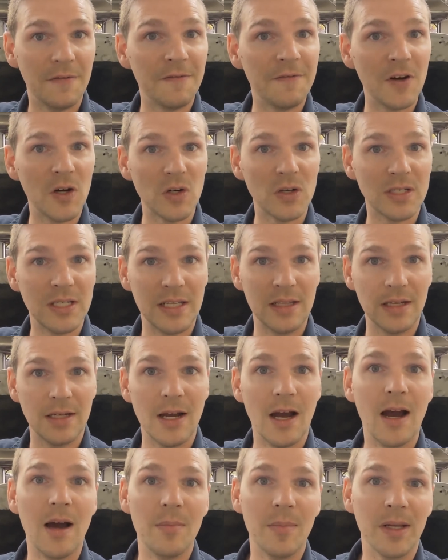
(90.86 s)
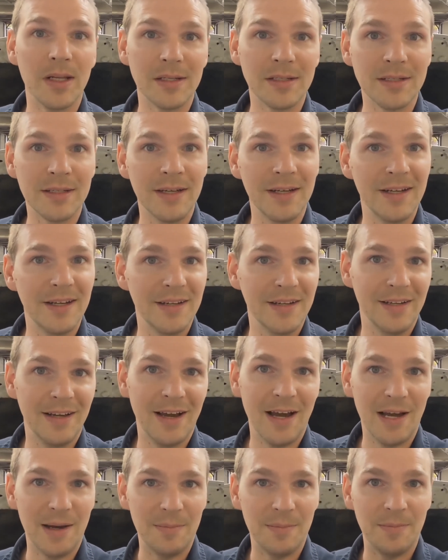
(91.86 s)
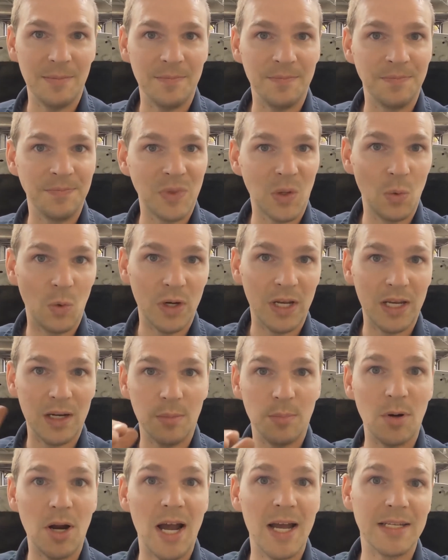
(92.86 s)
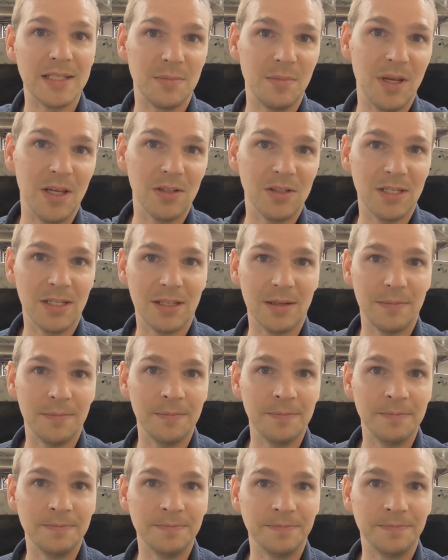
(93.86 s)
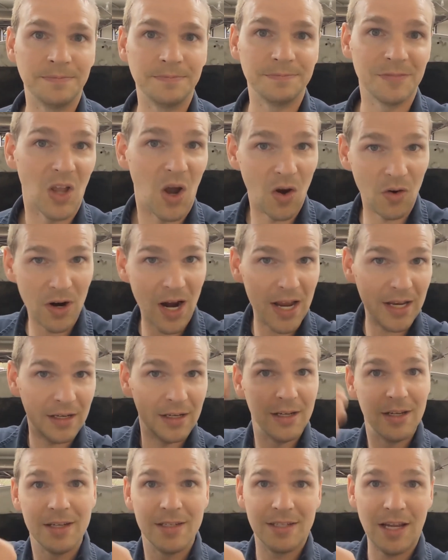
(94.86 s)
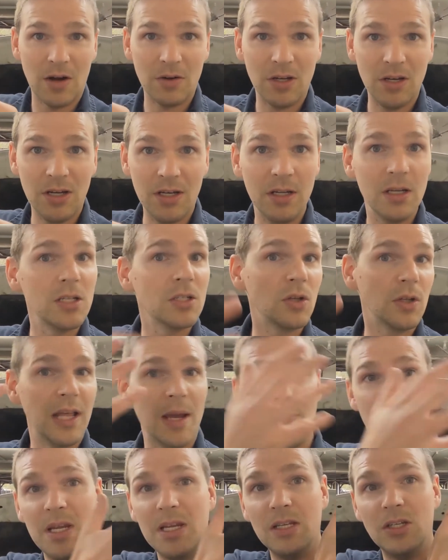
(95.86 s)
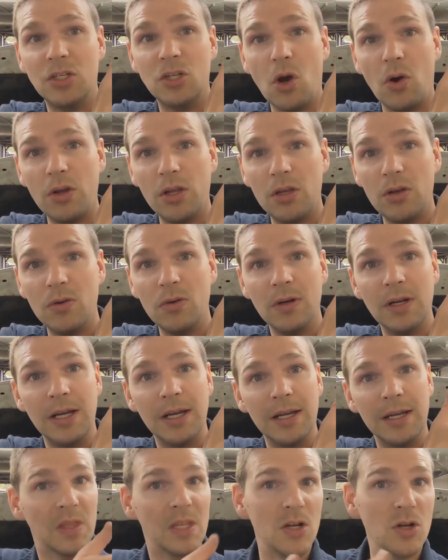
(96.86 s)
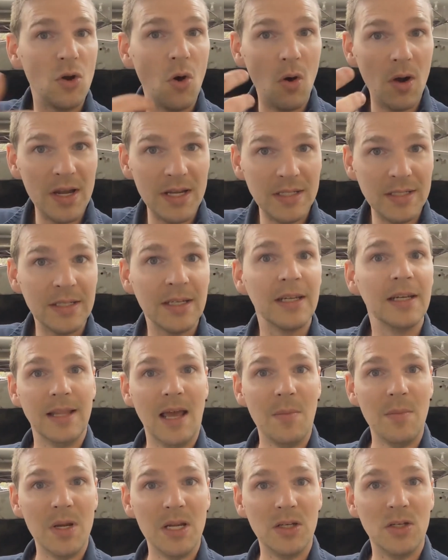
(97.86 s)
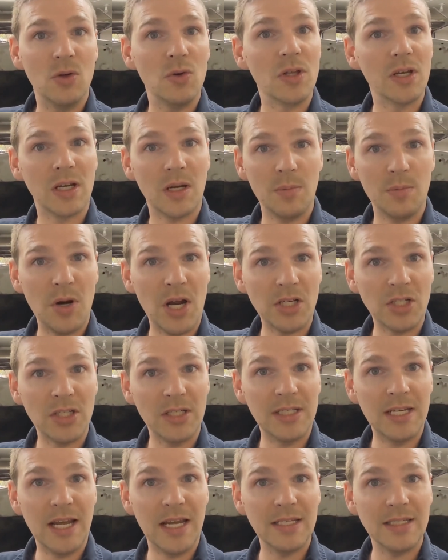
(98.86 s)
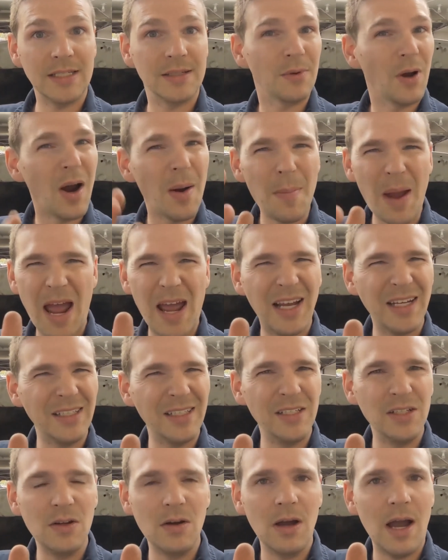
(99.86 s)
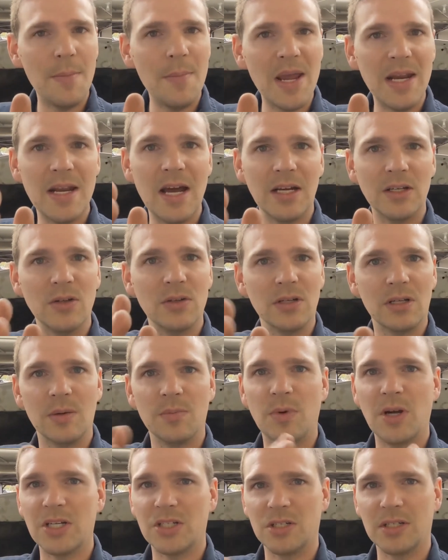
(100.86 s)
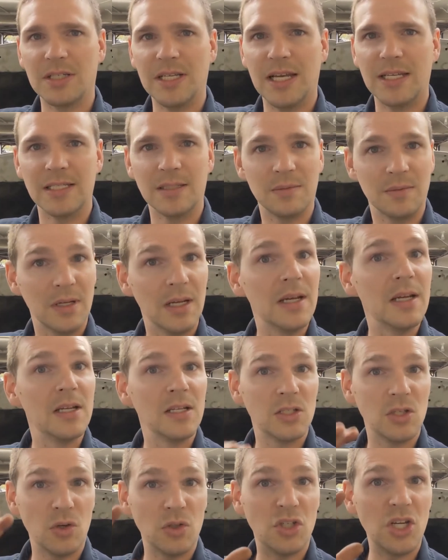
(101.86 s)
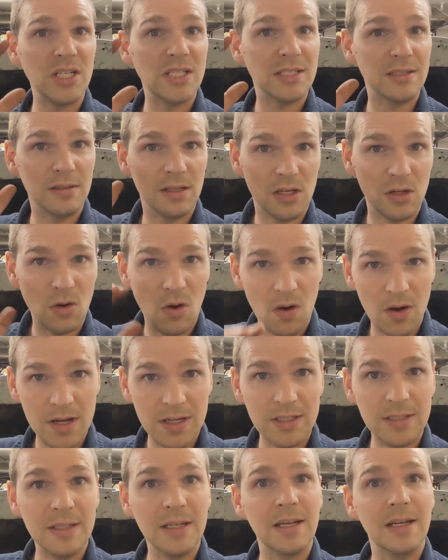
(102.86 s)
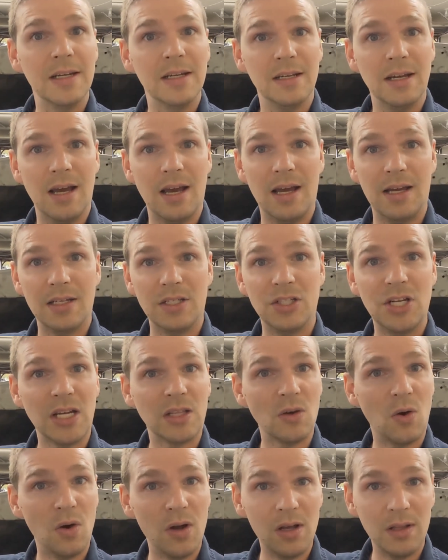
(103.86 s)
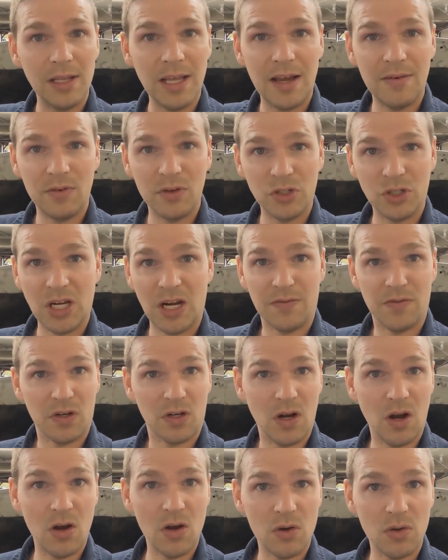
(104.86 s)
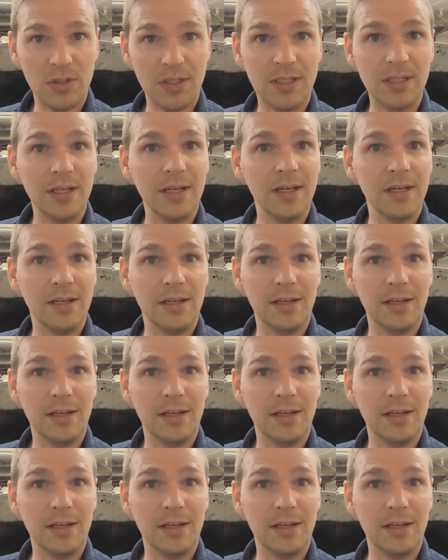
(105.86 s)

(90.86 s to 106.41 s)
first in the comments will get a prize mailed to them. All right, sound good? So let me show you the noise. Let me do the compression test, or I may not do the compression test. So just the noise, check the oil level, check for codes,